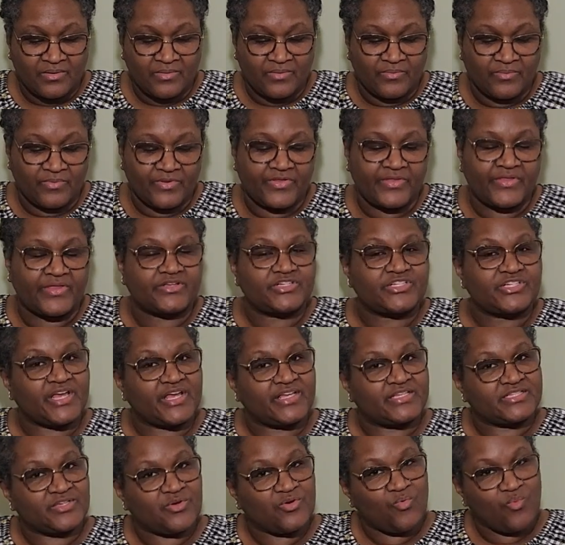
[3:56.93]
which
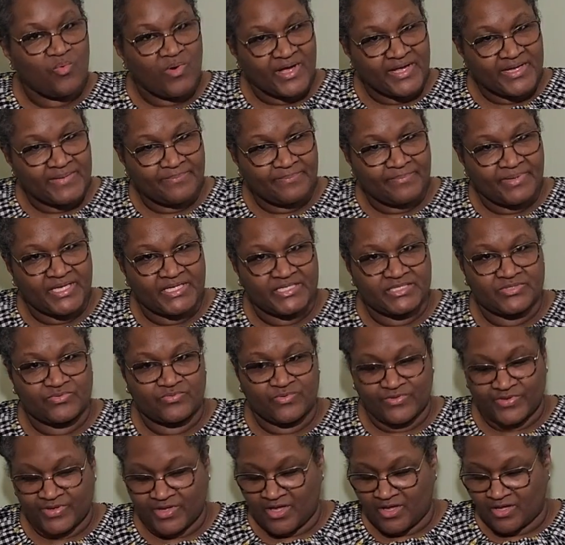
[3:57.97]
has a white base
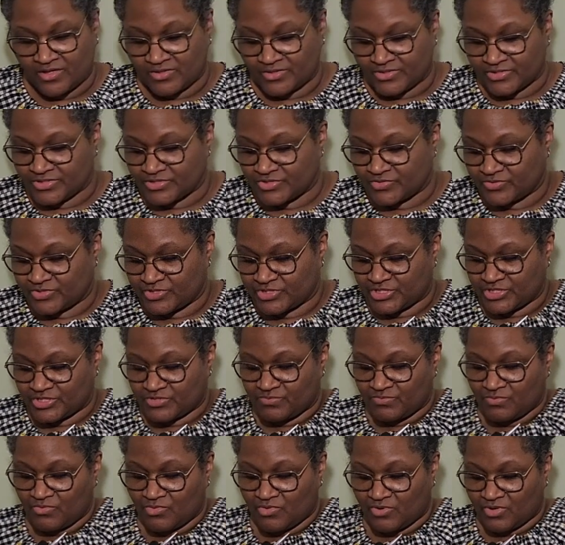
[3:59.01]
with colors, which is
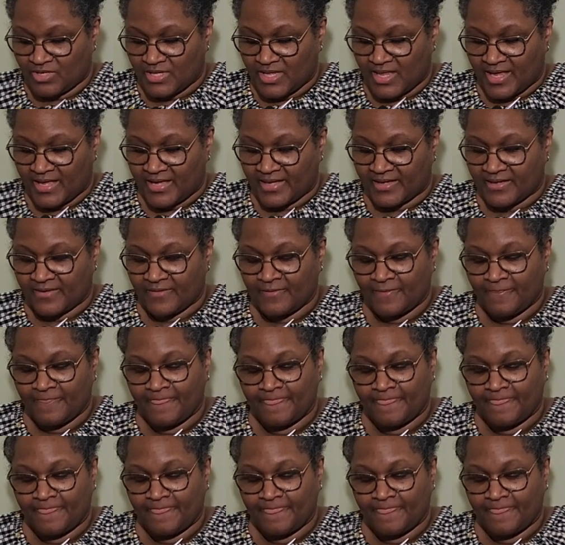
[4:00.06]
more like